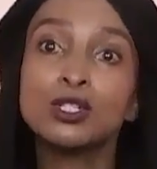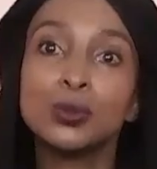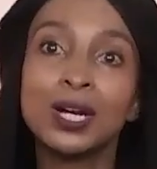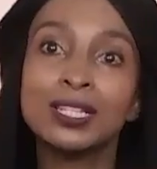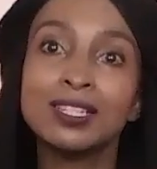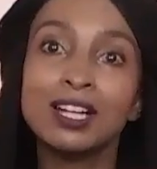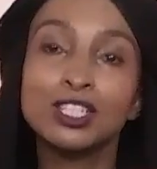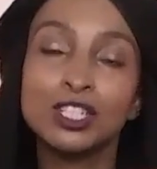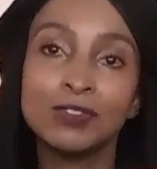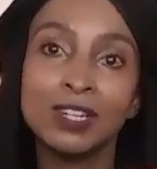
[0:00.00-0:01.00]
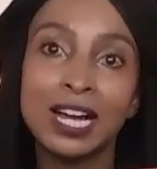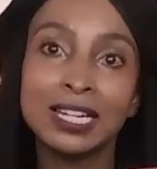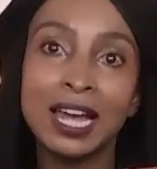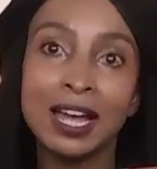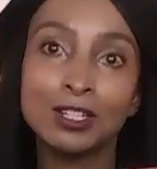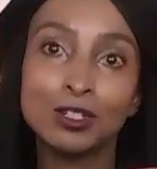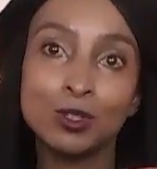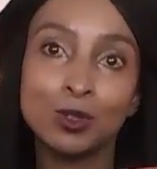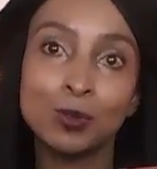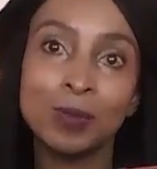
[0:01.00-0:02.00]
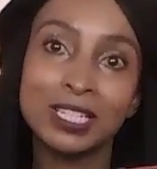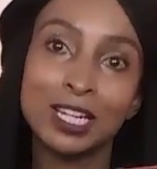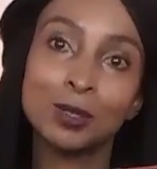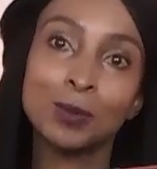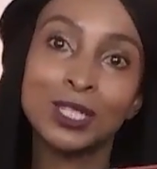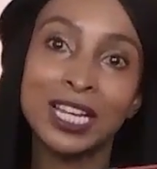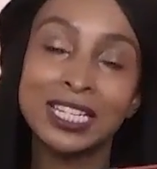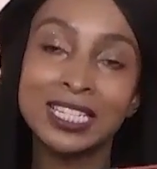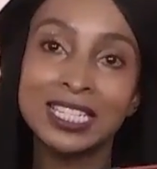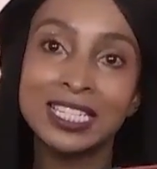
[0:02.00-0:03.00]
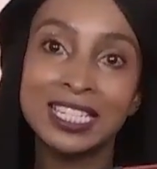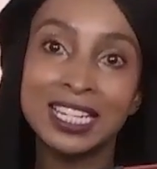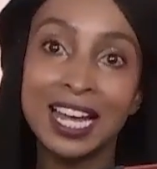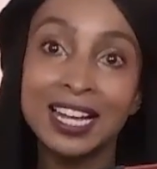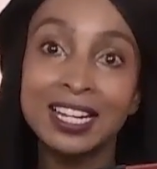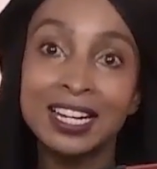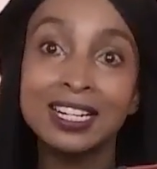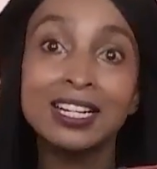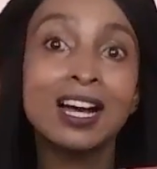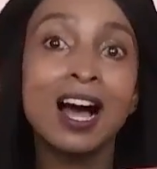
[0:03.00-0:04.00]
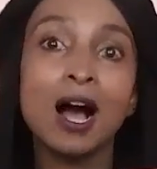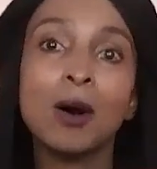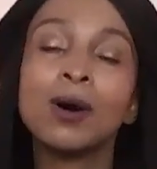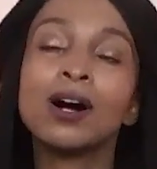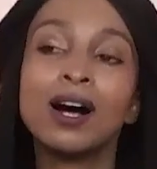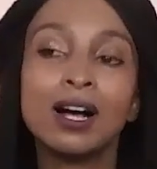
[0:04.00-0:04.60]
towards achieving an end to maternal mortalities in Kenya, our